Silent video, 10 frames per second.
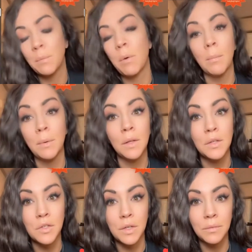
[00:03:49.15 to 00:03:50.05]

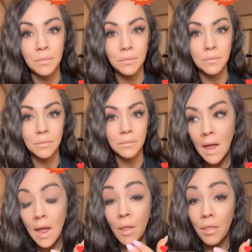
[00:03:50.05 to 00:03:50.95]
population.
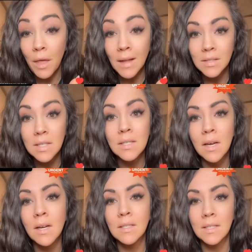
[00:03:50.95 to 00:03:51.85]
That did
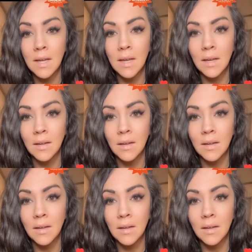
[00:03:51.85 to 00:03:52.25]
not say